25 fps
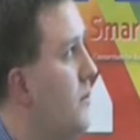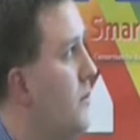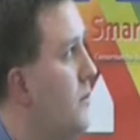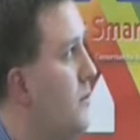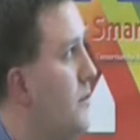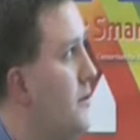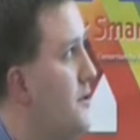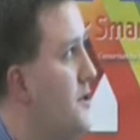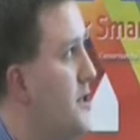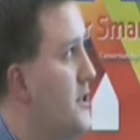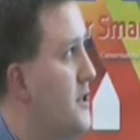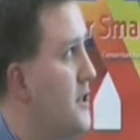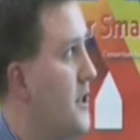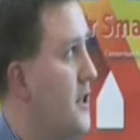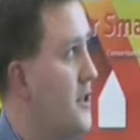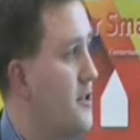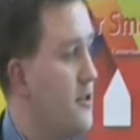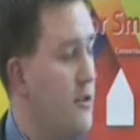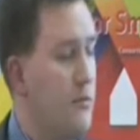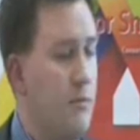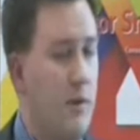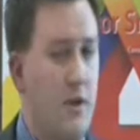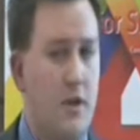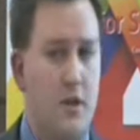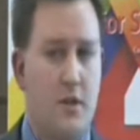We
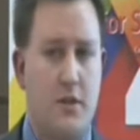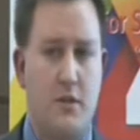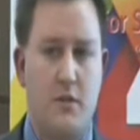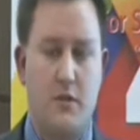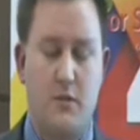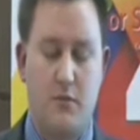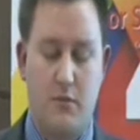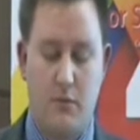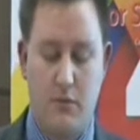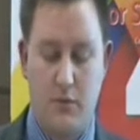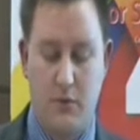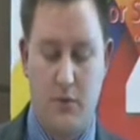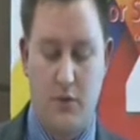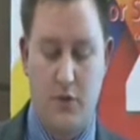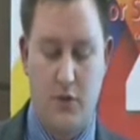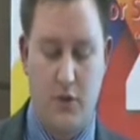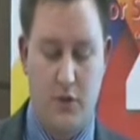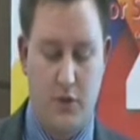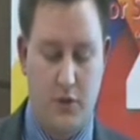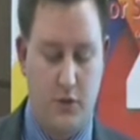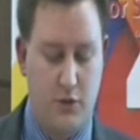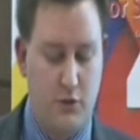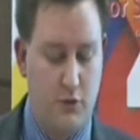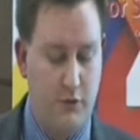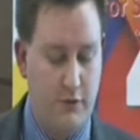successfully managed to withdraw
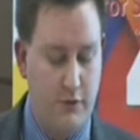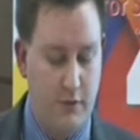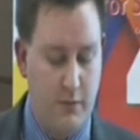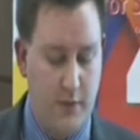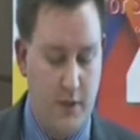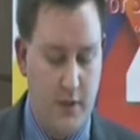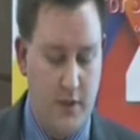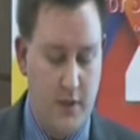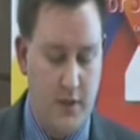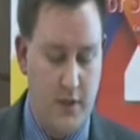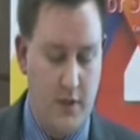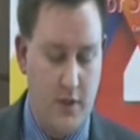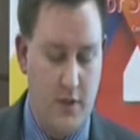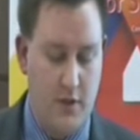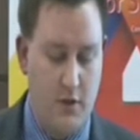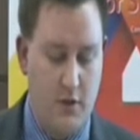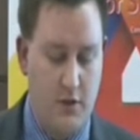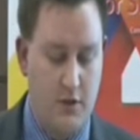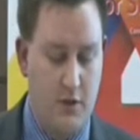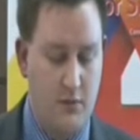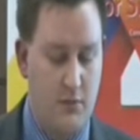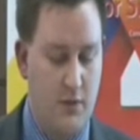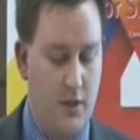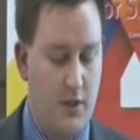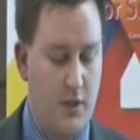2 from
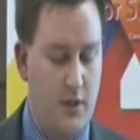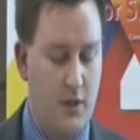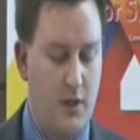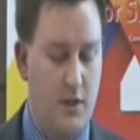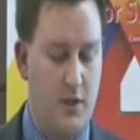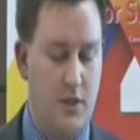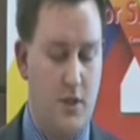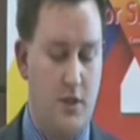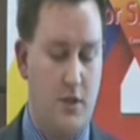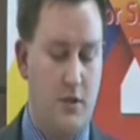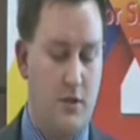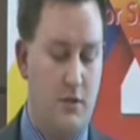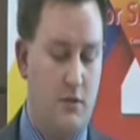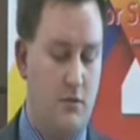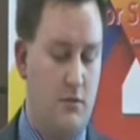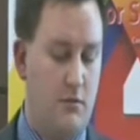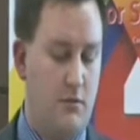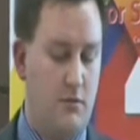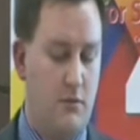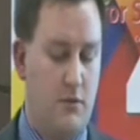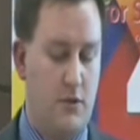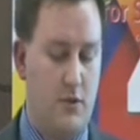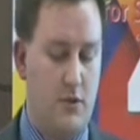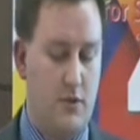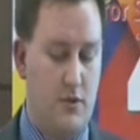antipsychotic medication.
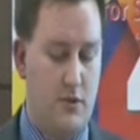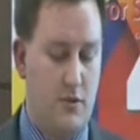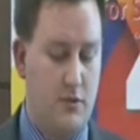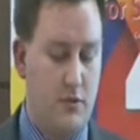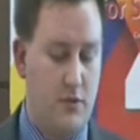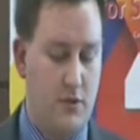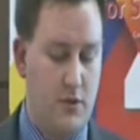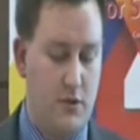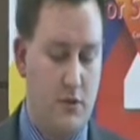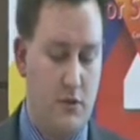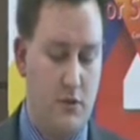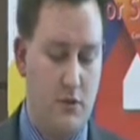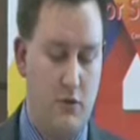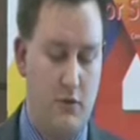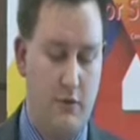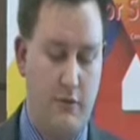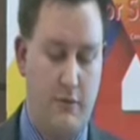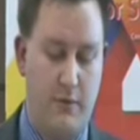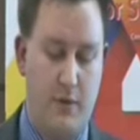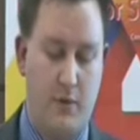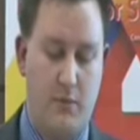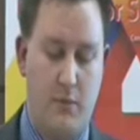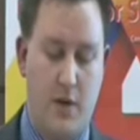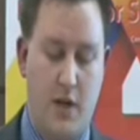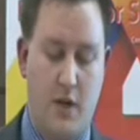2 have
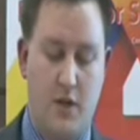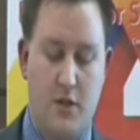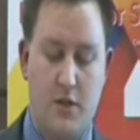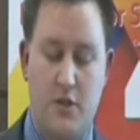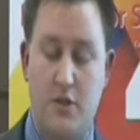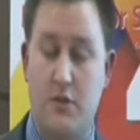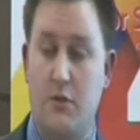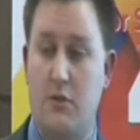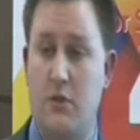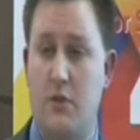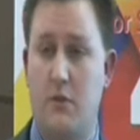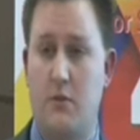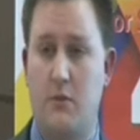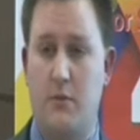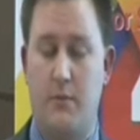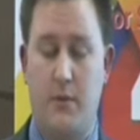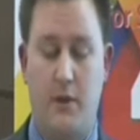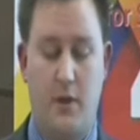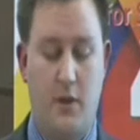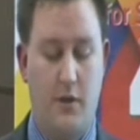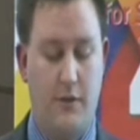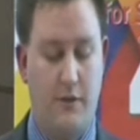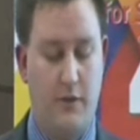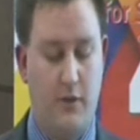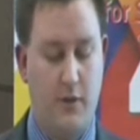been managed solely with
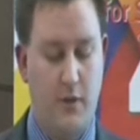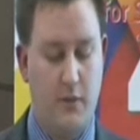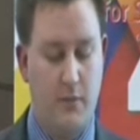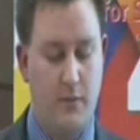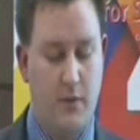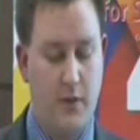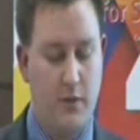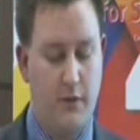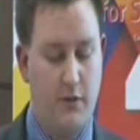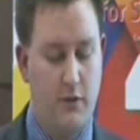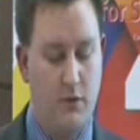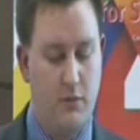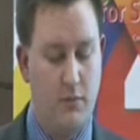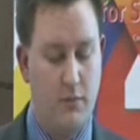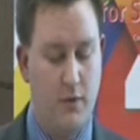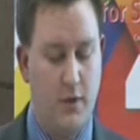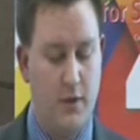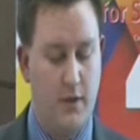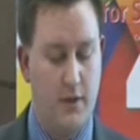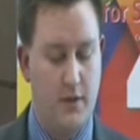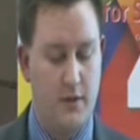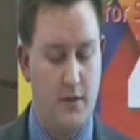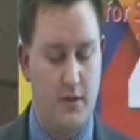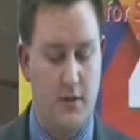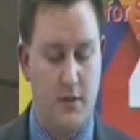behavioral
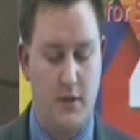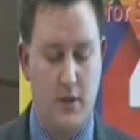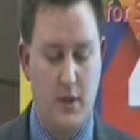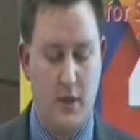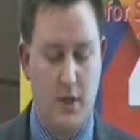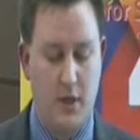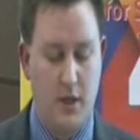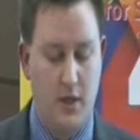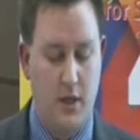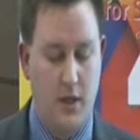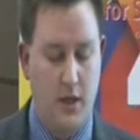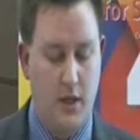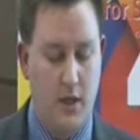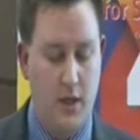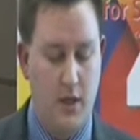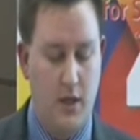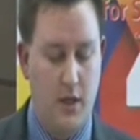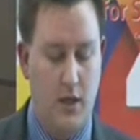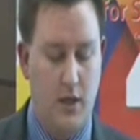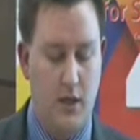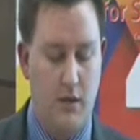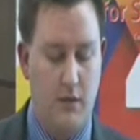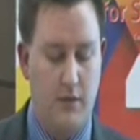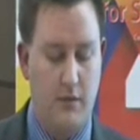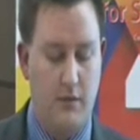plans.
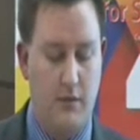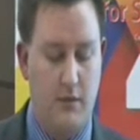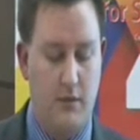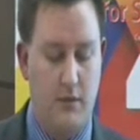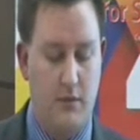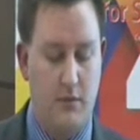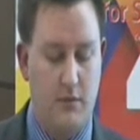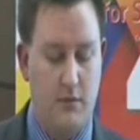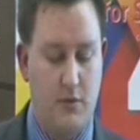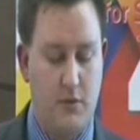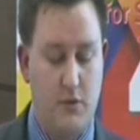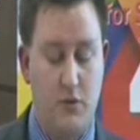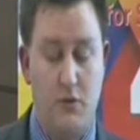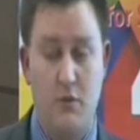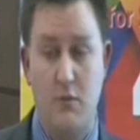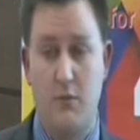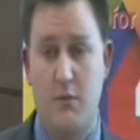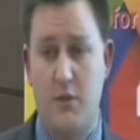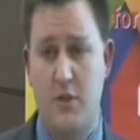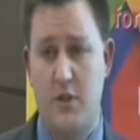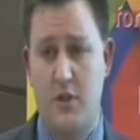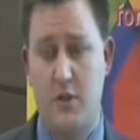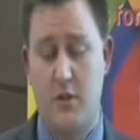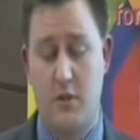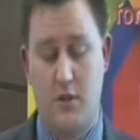2
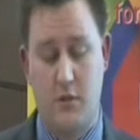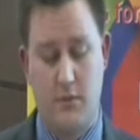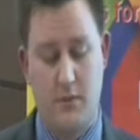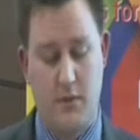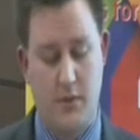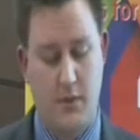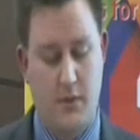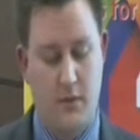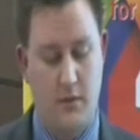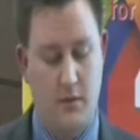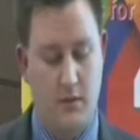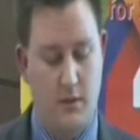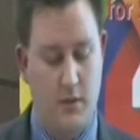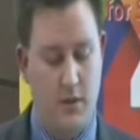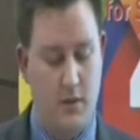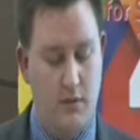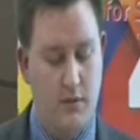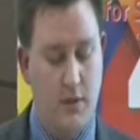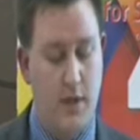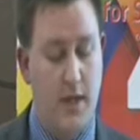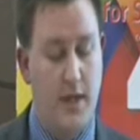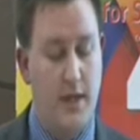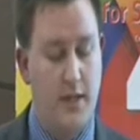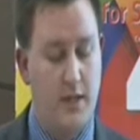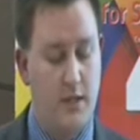admissions have been
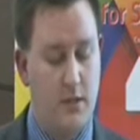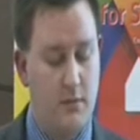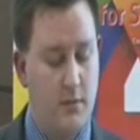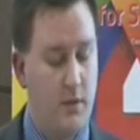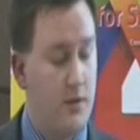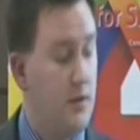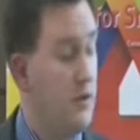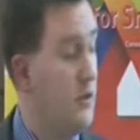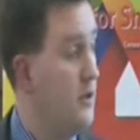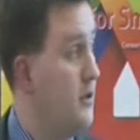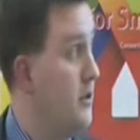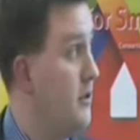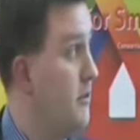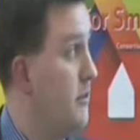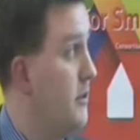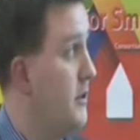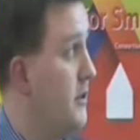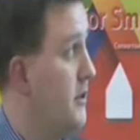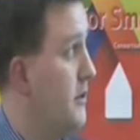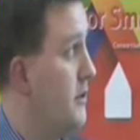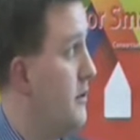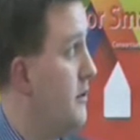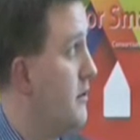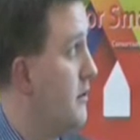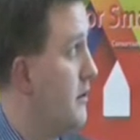estimated to have
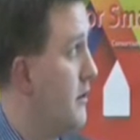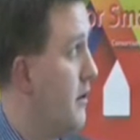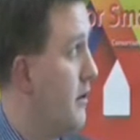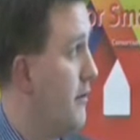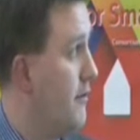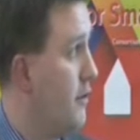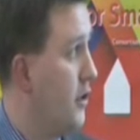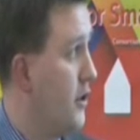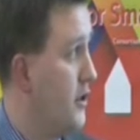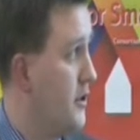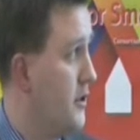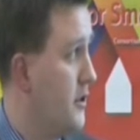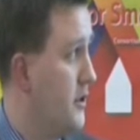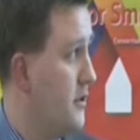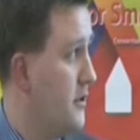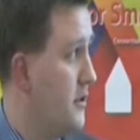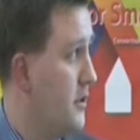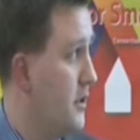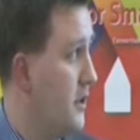been avoided.